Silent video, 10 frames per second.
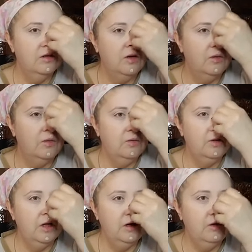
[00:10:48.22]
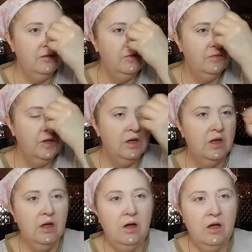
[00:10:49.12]
So, yeah.
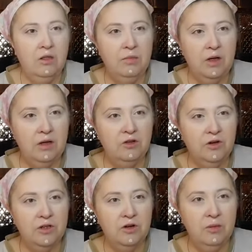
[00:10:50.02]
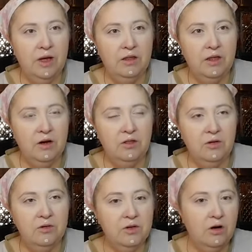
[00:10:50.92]
On my dresser back there,
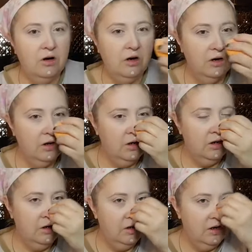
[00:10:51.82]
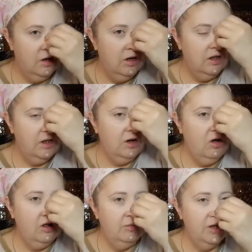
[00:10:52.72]
those are, they
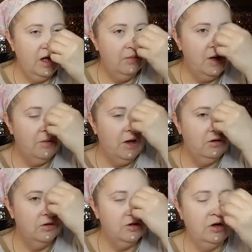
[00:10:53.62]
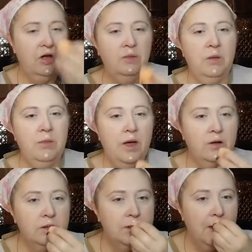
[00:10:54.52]
call them timeout bottles or calm down
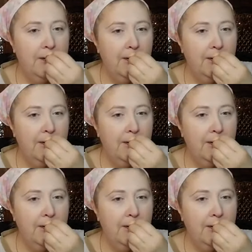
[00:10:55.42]
bottles.